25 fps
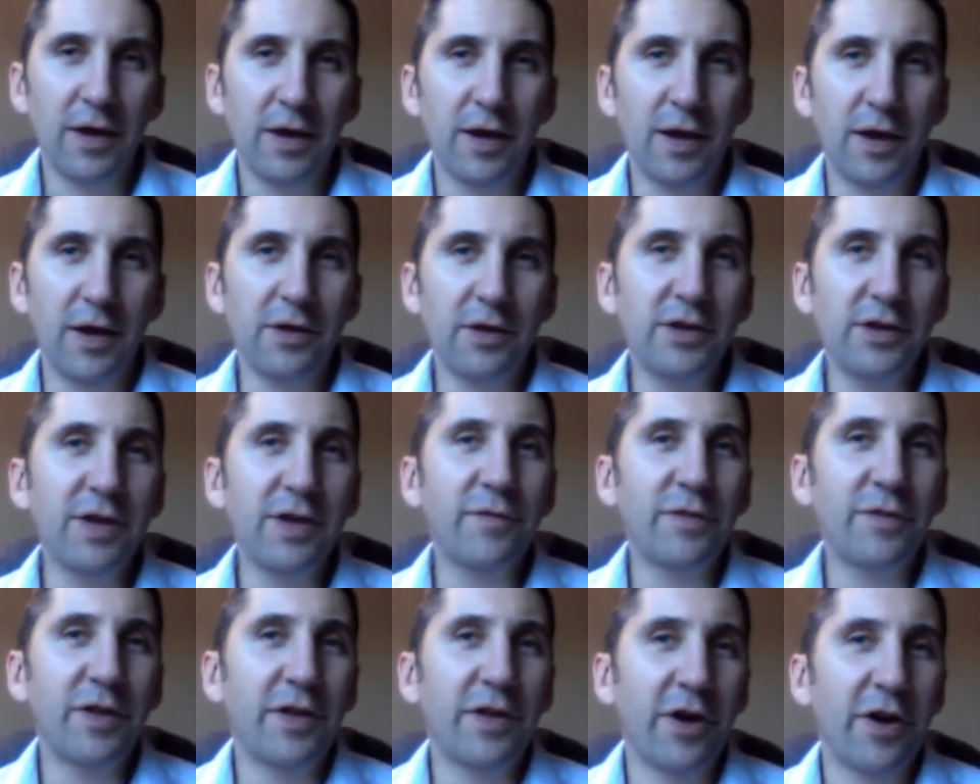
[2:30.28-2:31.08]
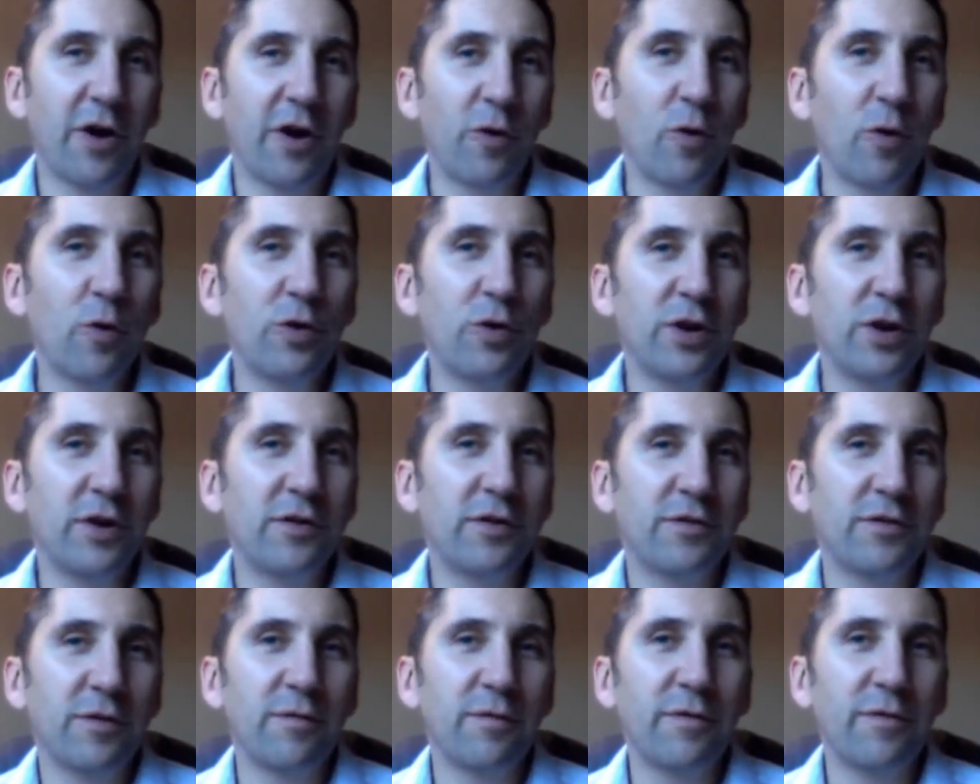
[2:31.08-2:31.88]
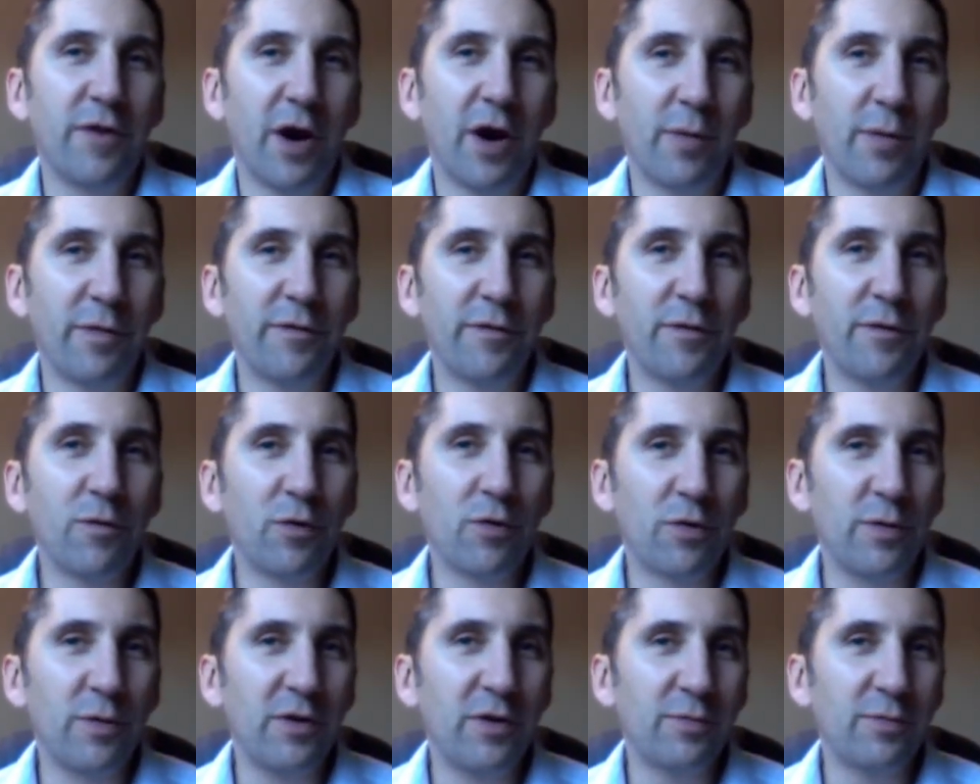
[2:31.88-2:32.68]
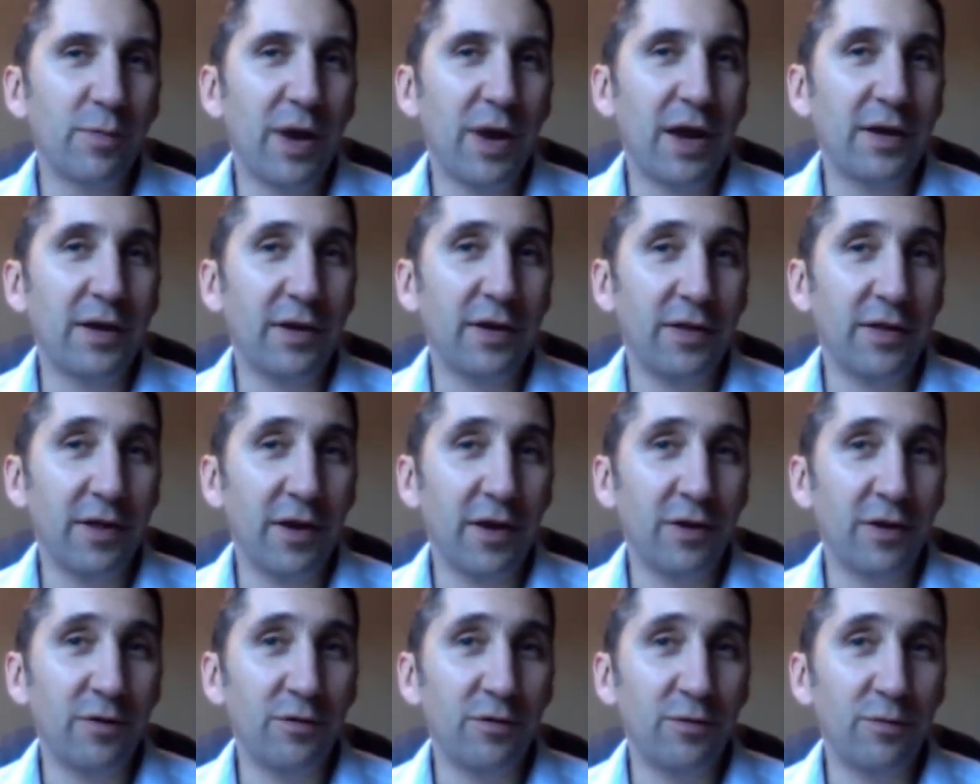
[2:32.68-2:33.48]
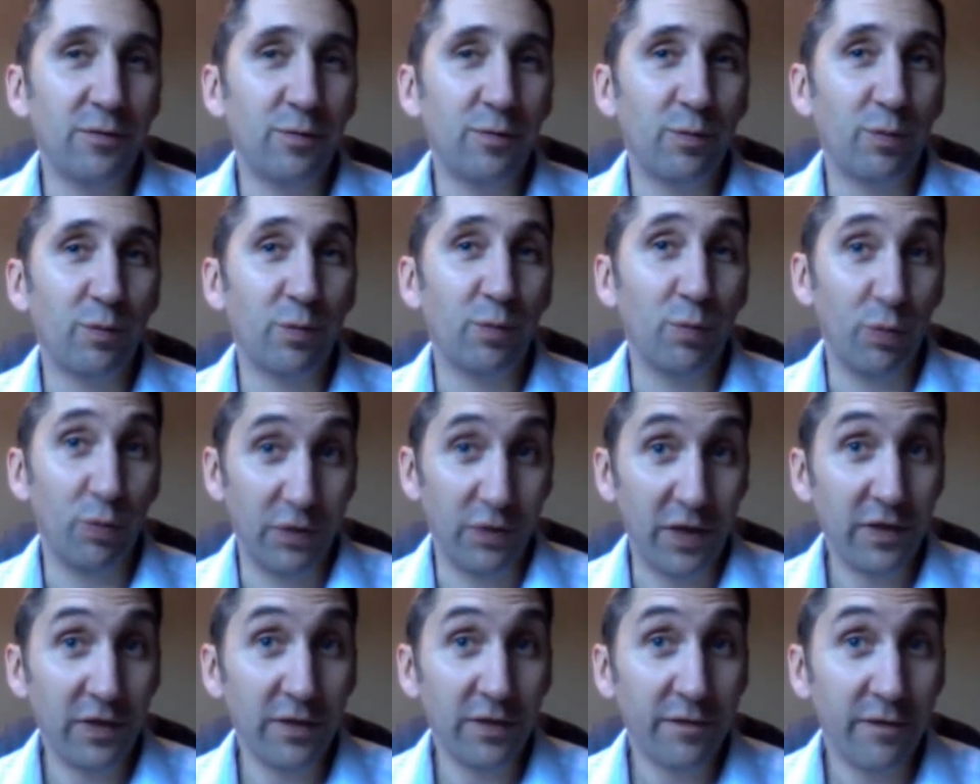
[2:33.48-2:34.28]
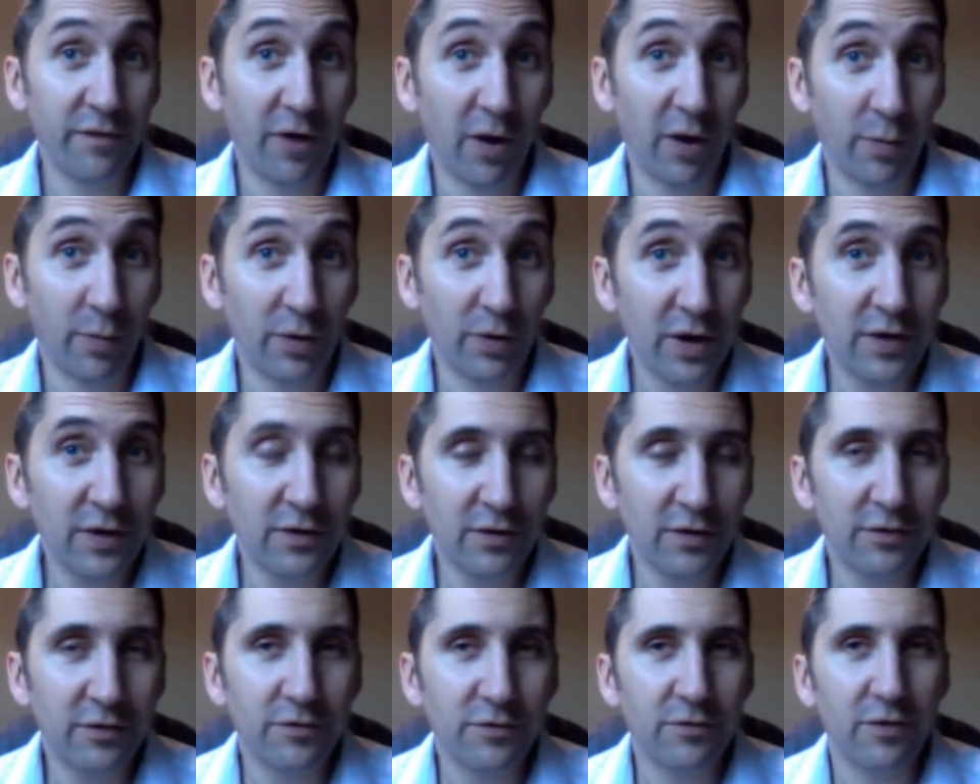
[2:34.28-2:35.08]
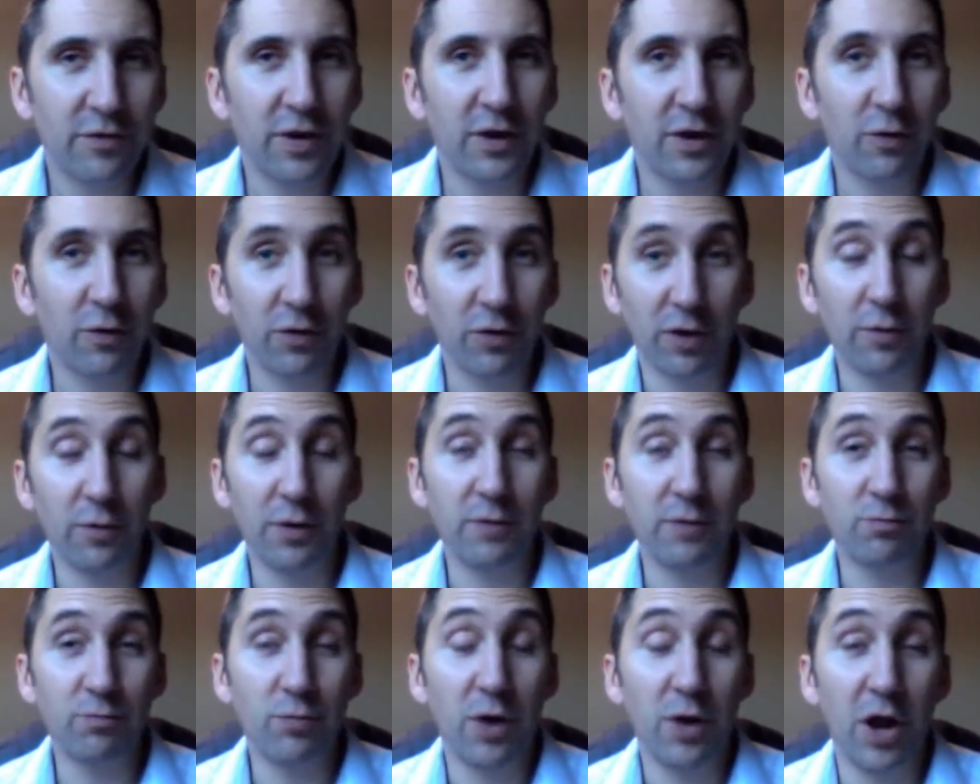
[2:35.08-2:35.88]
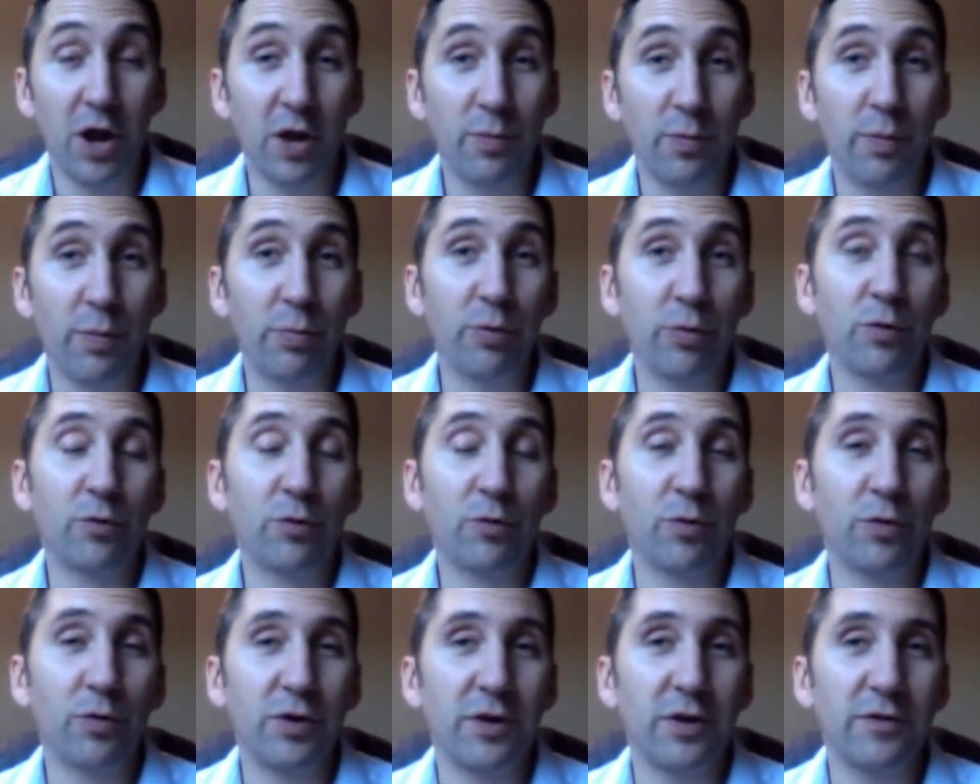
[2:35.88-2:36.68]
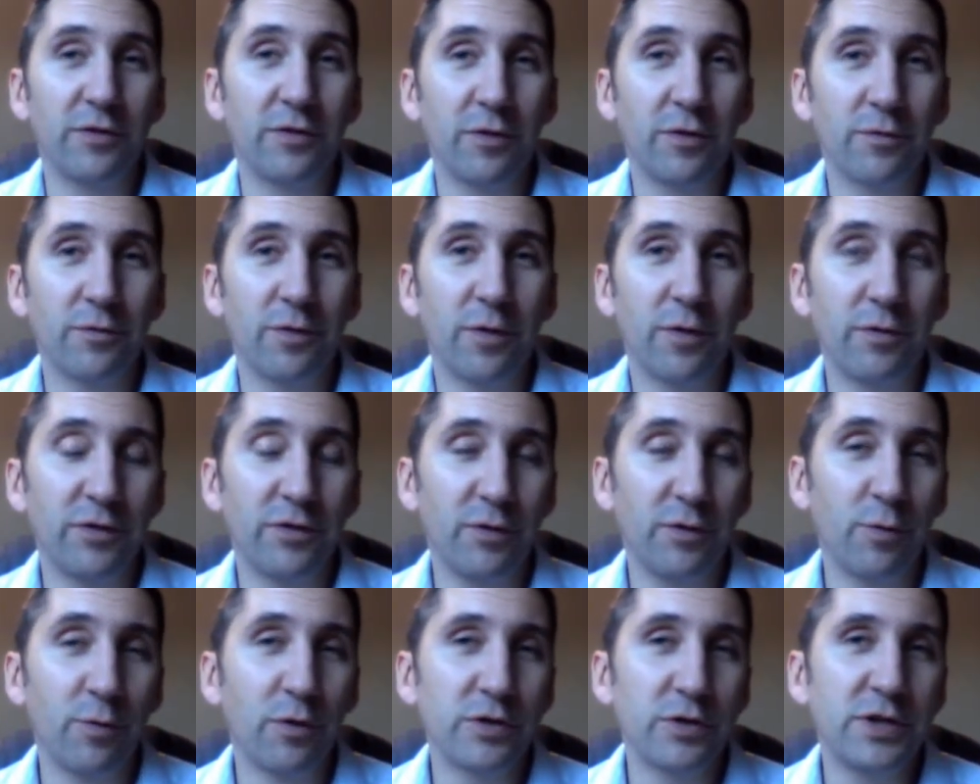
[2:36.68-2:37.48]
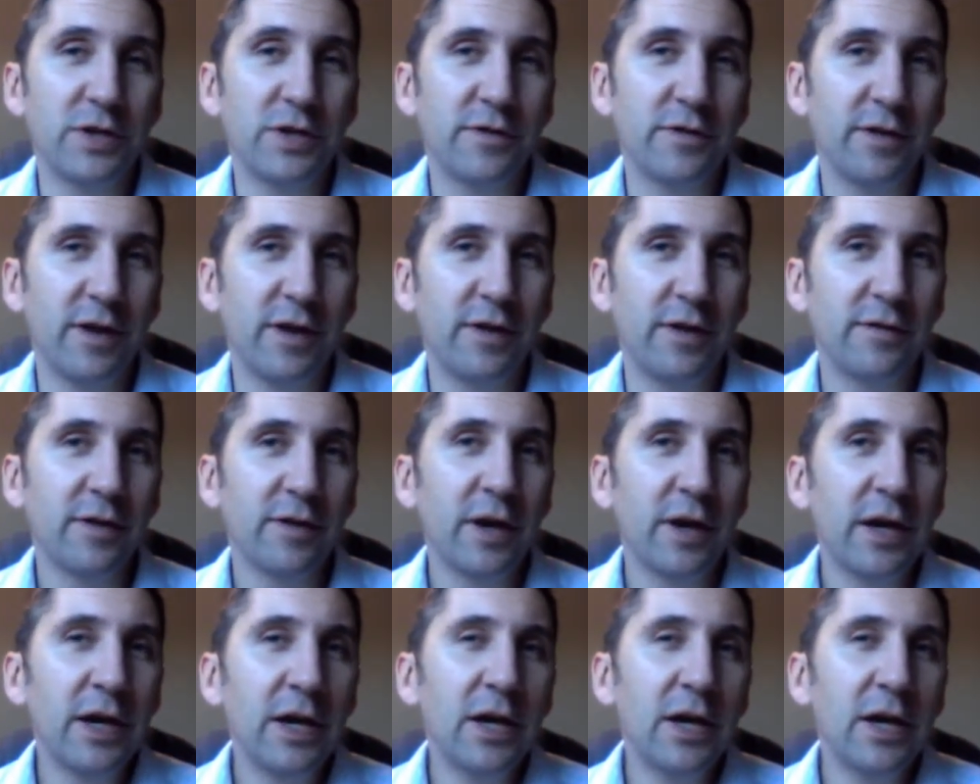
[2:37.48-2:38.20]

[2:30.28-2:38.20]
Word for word: And given that our audience on pharmaphorum is mainly those within the pharma industry, although we, we hope a broader audience obviously watches these,